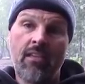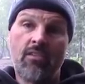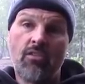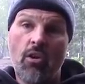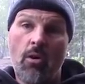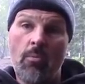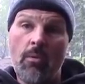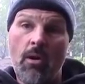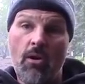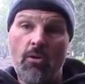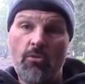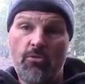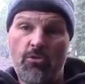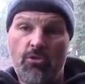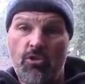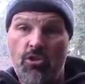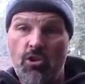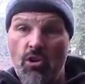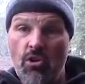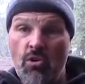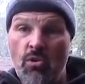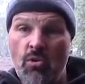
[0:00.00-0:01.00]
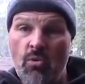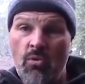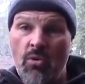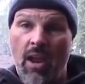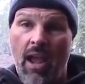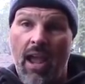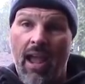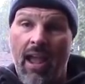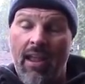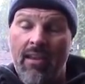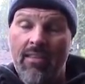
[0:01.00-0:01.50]
It's almost June.
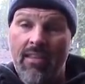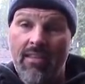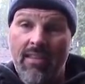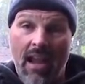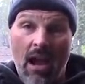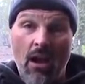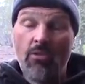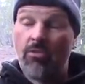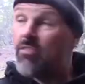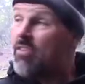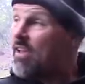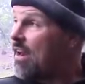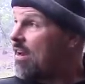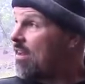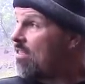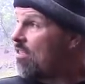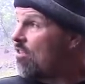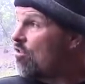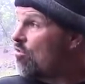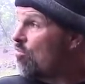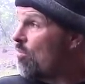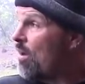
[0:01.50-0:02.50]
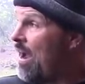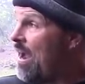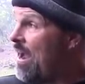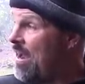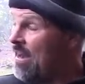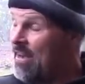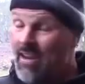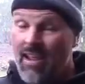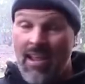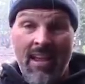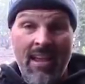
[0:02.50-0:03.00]
And the downside of this
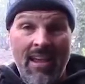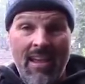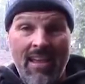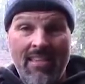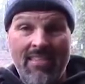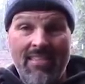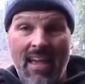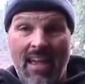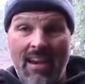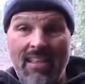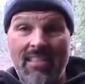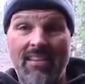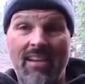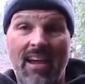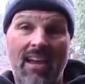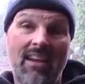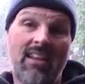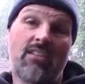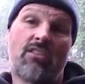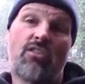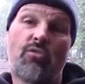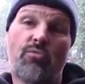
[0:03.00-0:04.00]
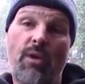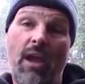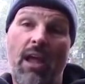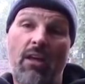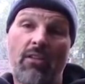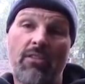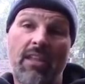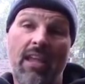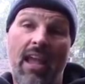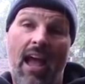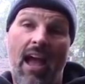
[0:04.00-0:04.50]
rain is that it's kind of
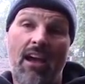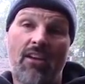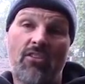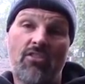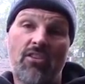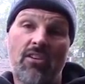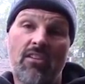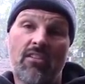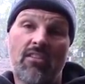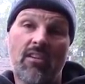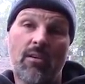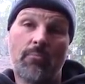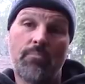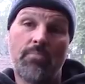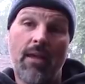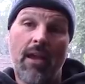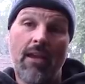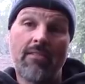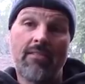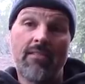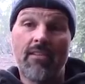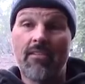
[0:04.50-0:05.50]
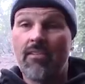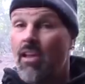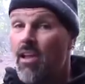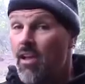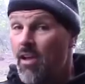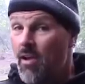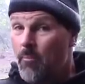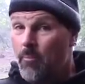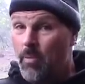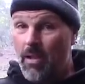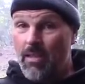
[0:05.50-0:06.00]
derailed the action in some places.
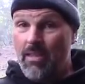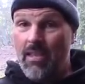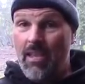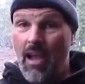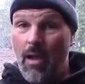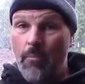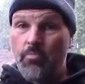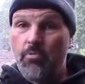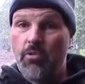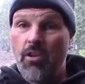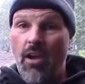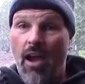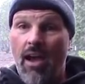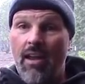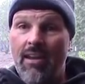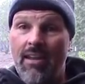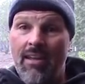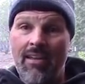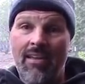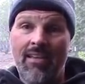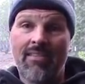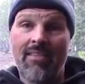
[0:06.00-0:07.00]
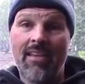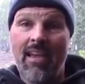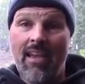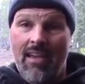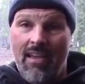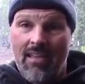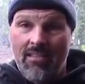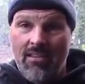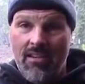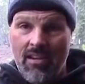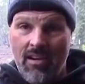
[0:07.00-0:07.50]
But the upshot is
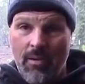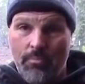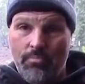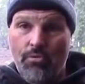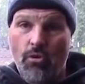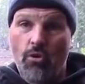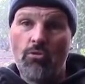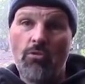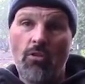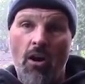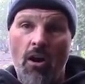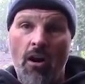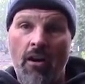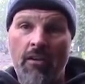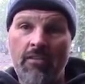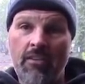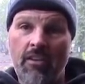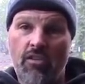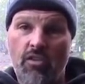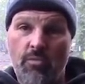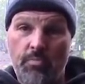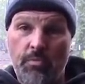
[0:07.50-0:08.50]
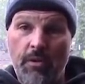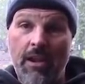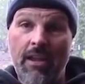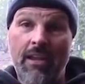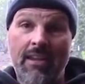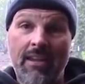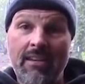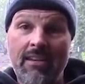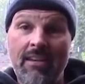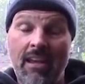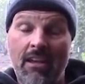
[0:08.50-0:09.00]
it's going to prolong the spring
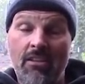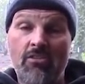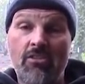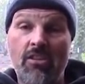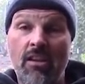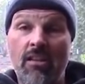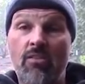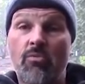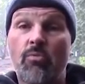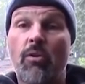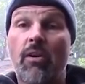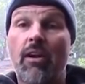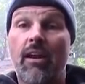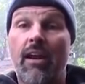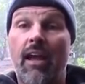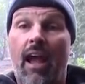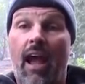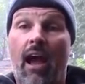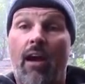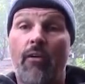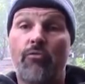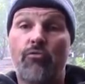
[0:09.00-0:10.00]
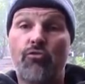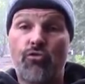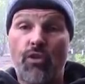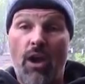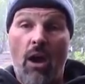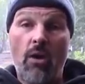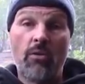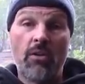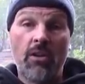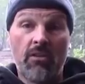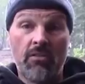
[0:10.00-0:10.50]
conditions. We're going to have
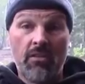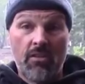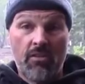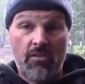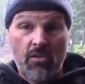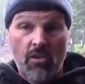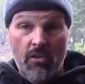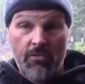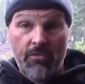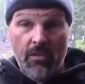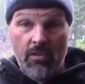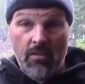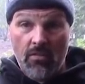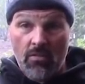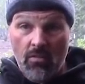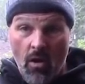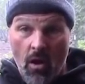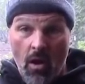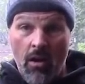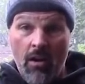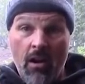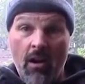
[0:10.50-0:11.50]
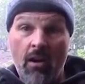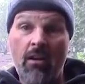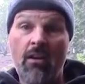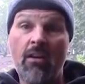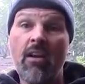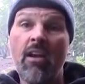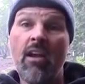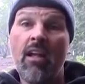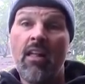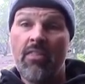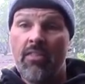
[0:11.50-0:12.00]
trout near the surface longer.
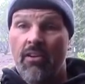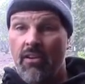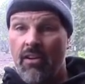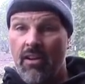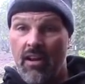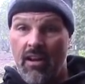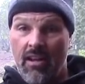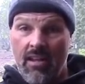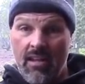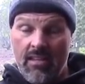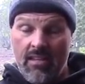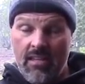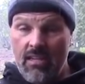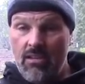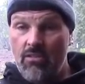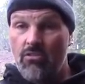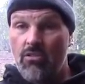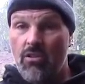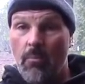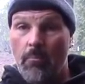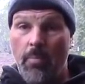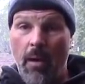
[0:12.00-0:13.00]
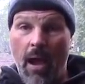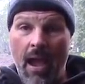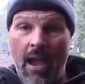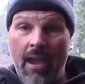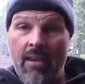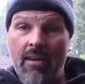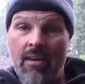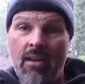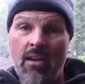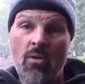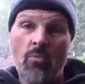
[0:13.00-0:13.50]
They're going to continue to
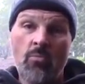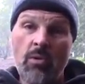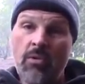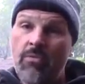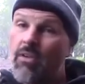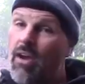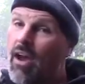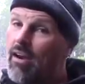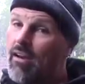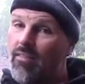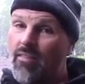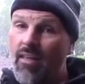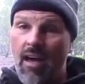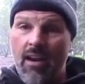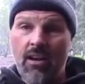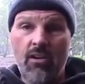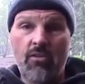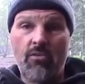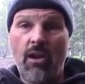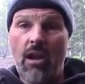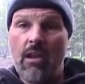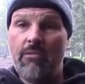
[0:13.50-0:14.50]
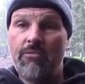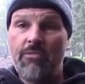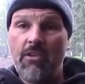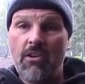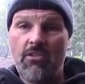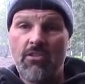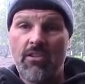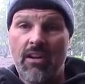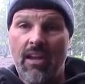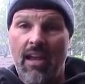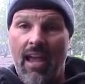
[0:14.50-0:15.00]
bite. We've got a lot of great
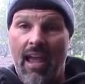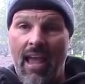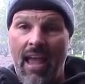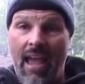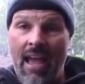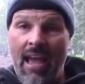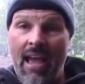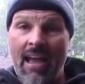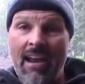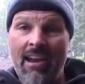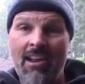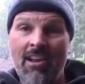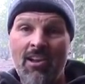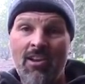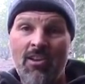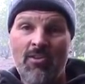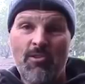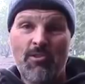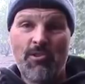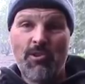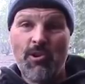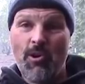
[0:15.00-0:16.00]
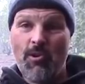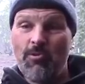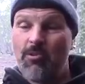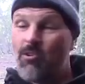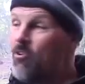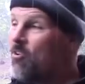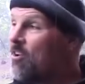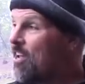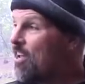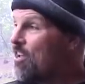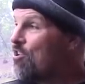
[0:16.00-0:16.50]
fishing ahead. So
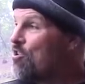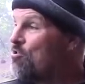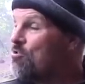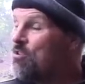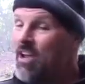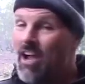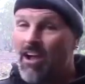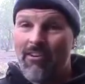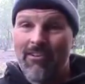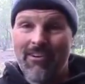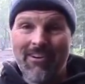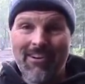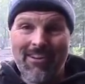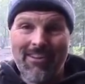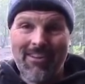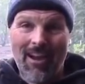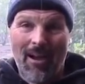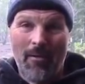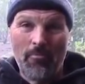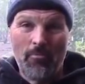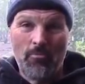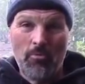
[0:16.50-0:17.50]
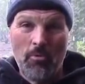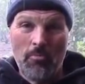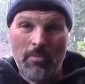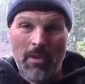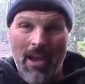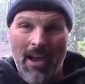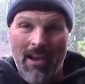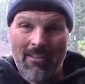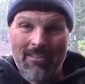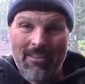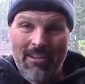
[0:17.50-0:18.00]
don't get too down in the dumps. We'll
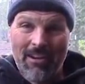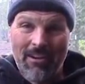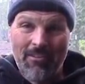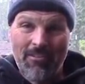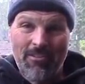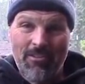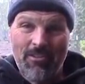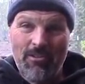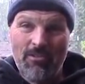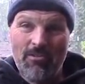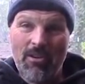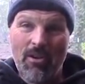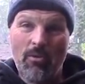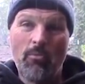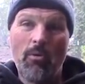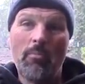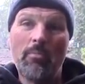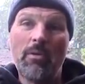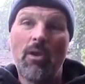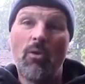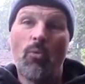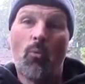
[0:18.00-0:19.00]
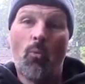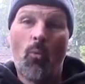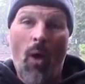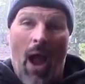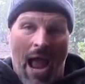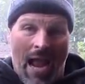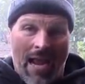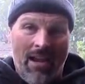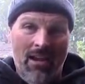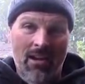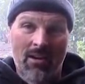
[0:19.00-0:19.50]
be out there soon and we'll be
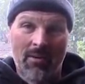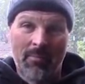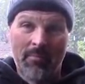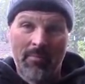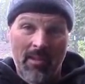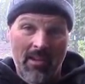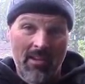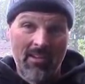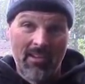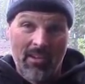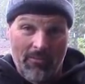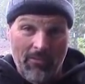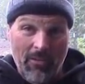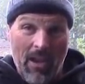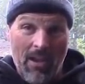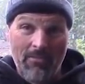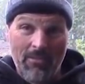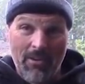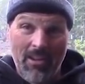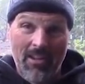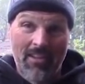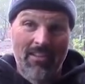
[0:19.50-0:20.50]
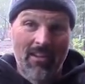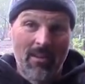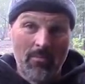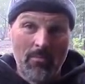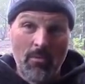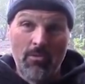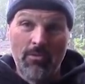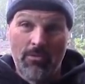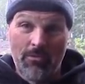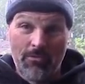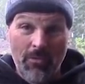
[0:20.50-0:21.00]
whacking them if I ever get done
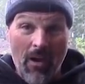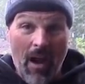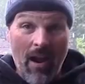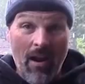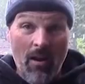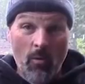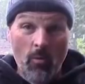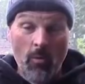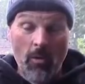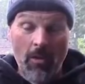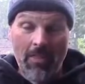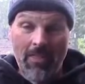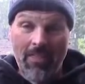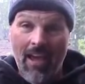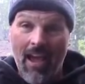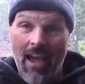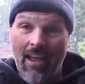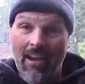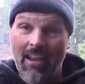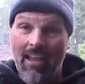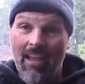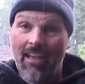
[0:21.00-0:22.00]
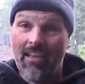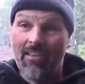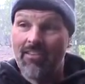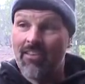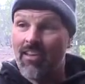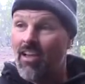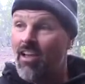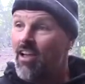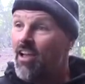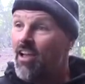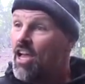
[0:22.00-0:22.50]
moving firewood, that is.
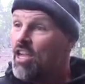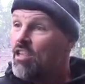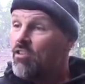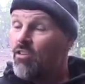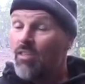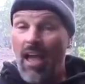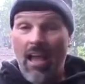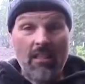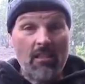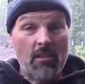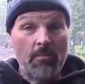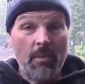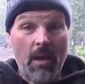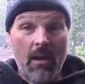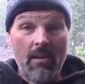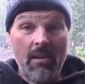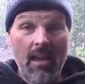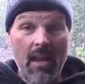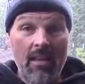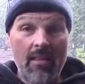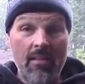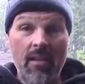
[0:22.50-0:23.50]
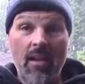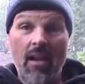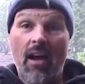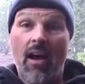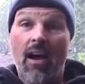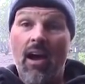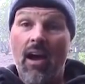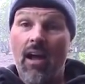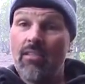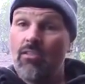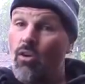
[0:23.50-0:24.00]
So that's about it.
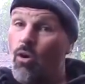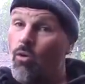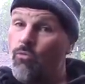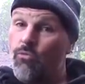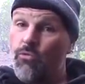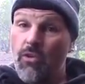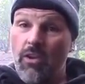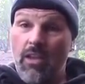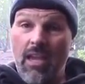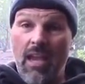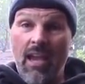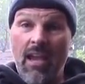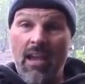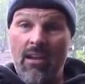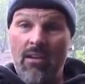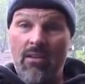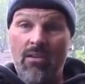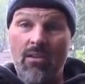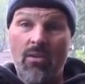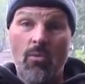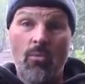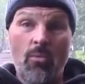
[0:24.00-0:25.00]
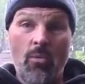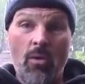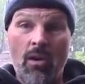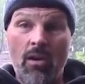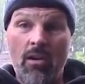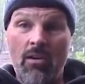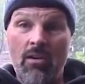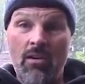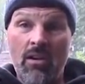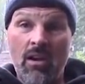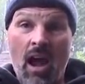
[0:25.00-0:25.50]
Don't forget,
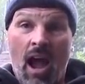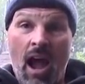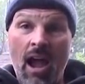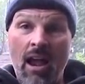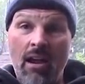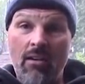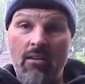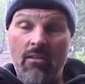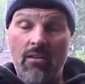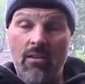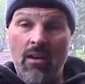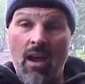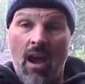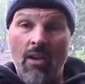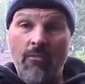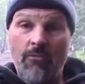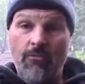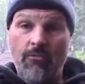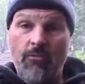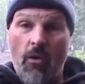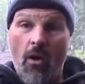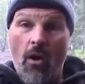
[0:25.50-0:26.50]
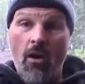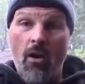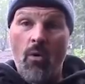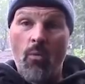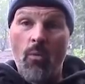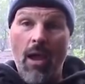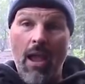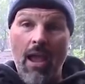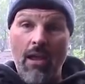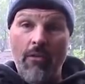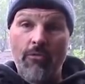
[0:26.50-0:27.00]
we're not far
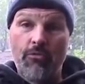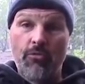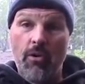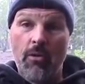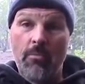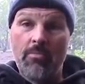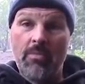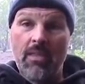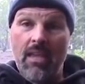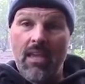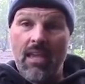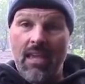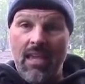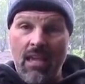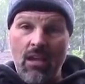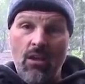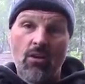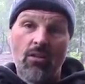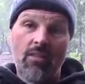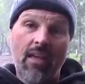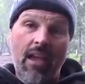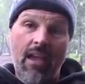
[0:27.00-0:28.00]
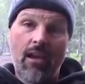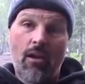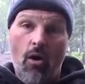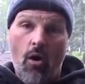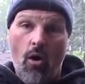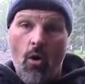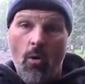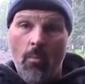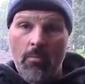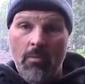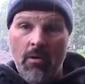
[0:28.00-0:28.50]
away from the Eagle Lake
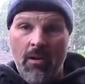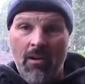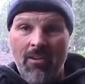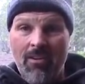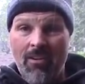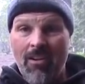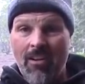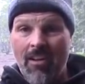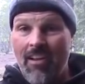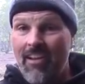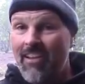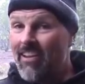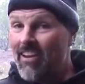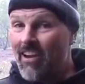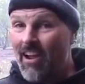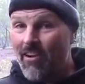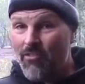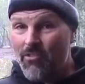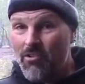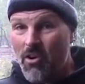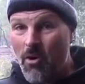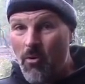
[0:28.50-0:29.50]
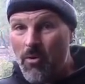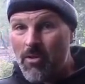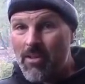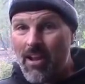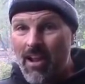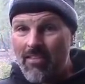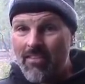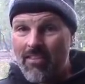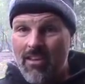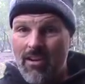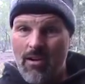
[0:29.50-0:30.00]
opener. You never know what
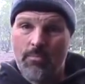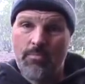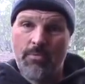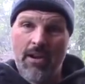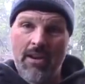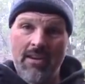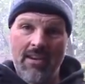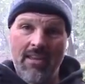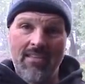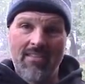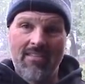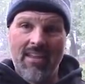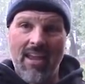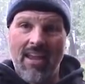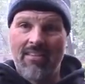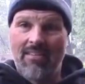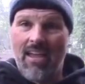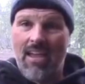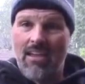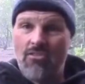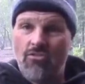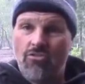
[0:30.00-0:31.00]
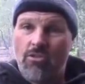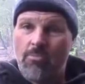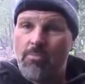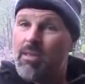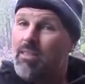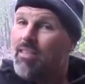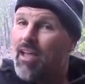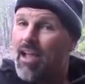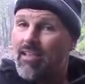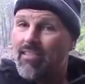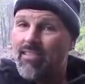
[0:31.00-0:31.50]
that's going to bring these days. That used to
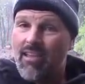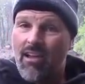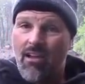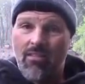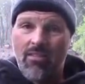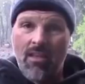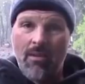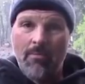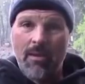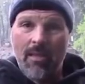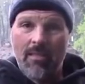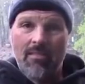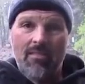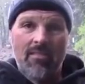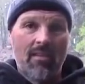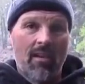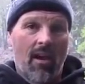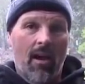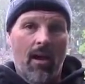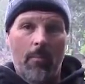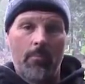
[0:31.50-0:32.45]
be lights out limits.